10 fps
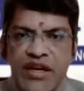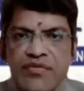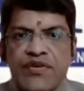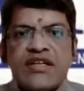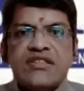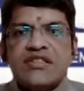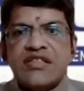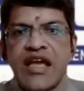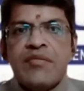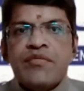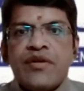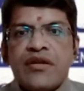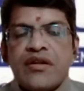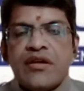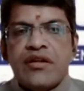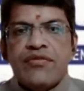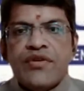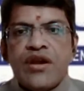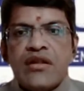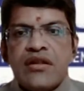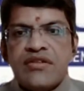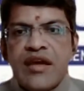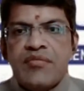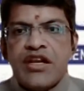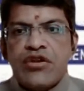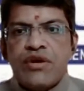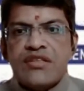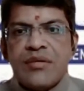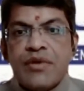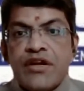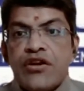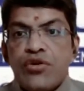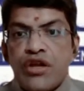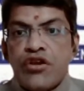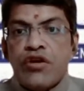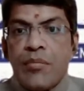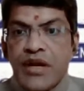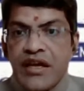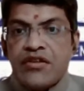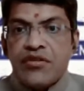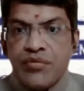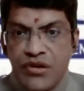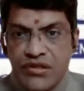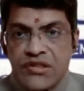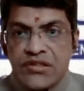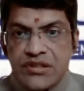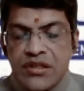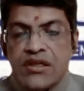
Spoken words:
if it is same, the same that you had submitted during your application process.